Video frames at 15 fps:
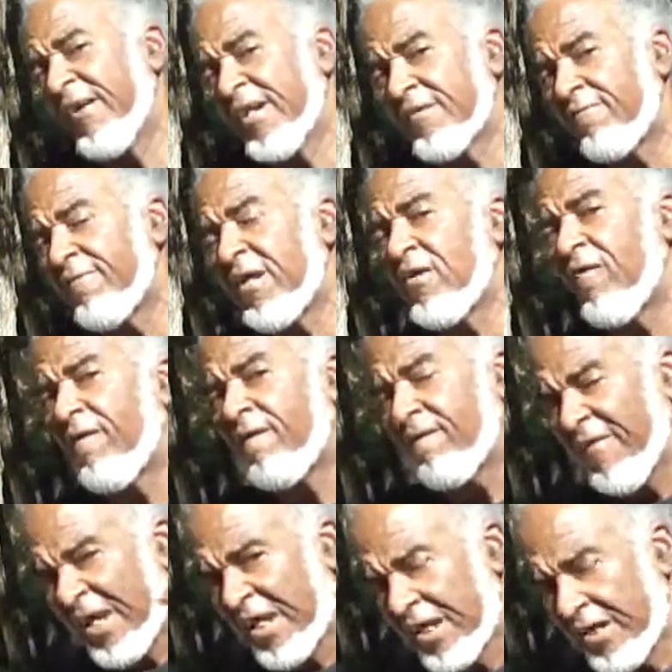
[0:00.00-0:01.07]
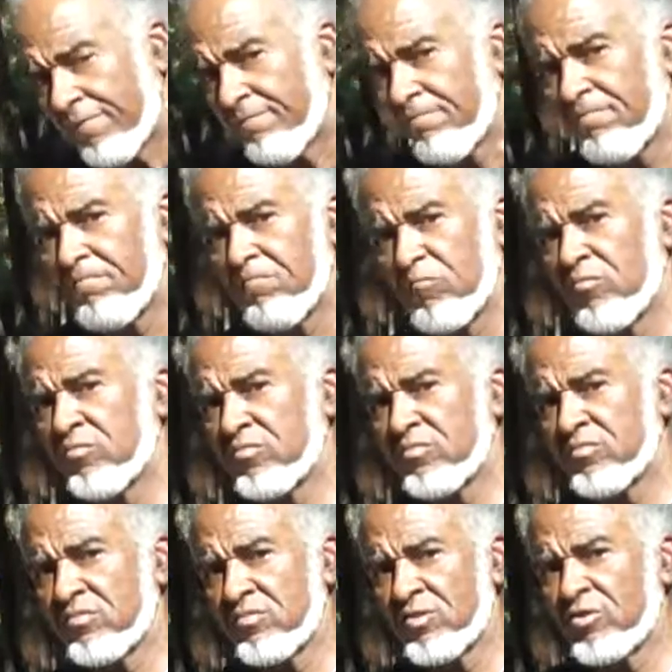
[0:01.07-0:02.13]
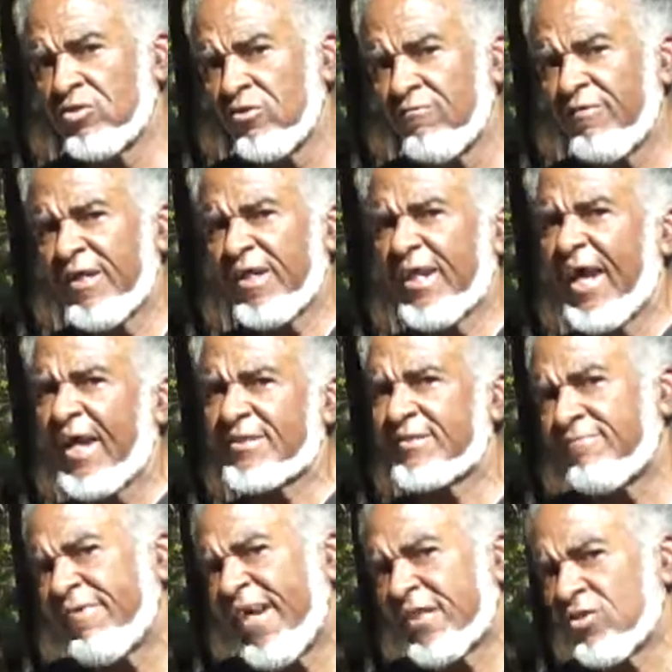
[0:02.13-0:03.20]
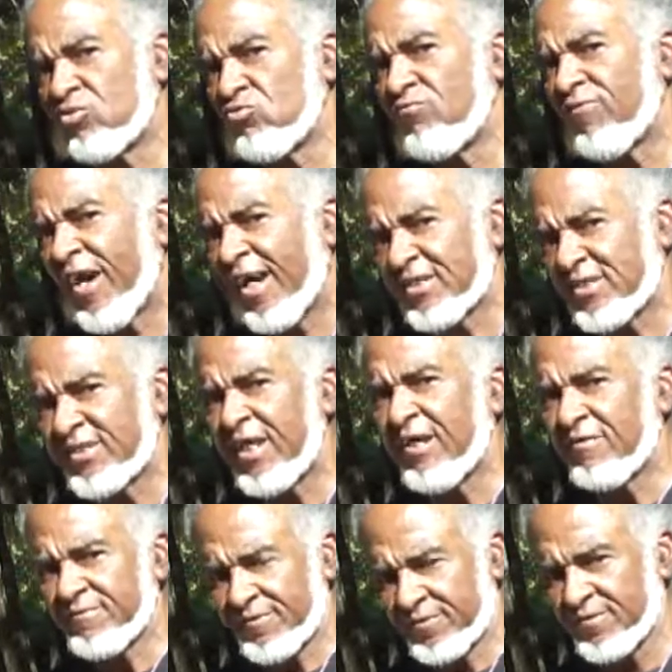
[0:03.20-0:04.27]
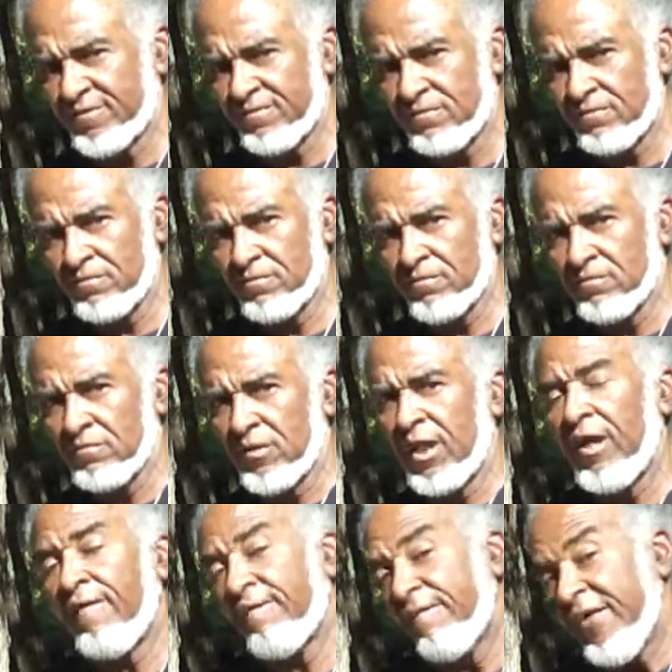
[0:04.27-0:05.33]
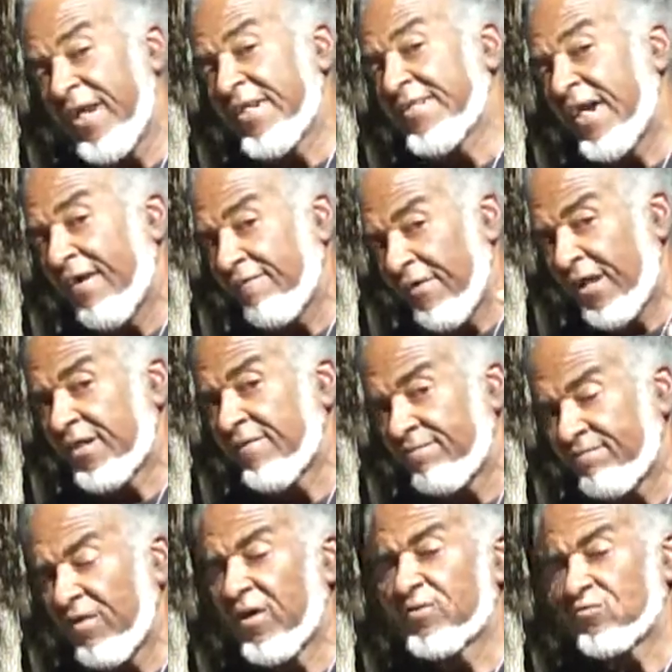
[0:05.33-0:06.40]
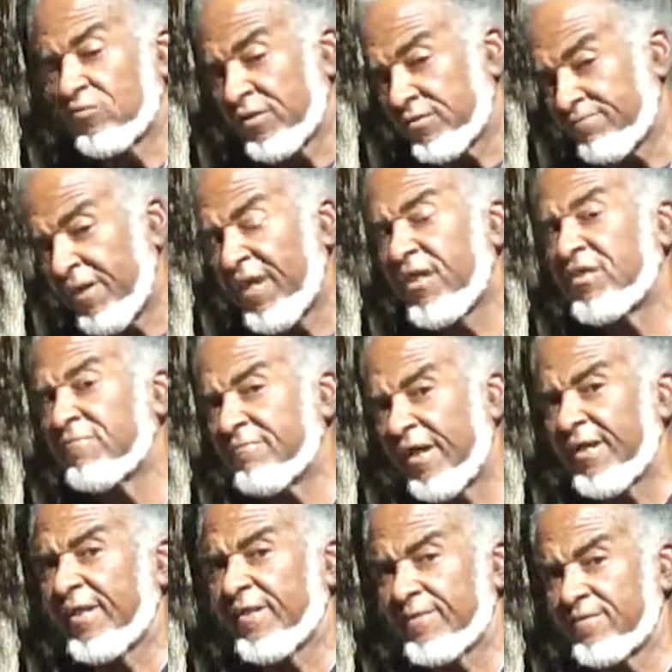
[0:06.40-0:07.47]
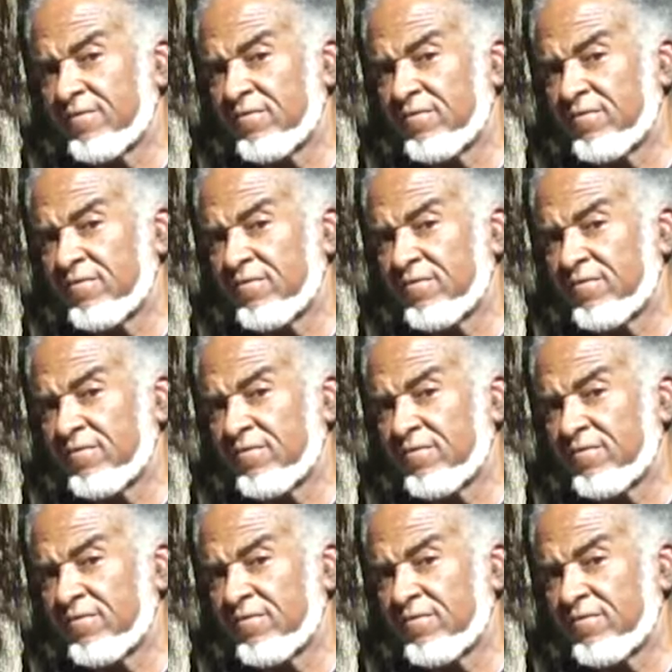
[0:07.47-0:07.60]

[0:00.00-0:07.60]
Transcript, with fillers: When are we going to wake up to realize that we got to do for ourselves? Redirect the funds. Quit spending your money.